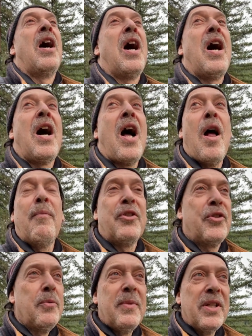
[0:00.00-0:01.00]
I'm
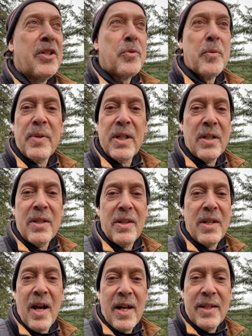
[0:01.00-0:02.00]
assuming this would be in the
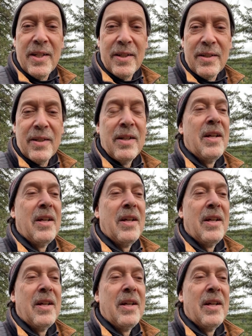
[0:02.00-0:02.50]
90s.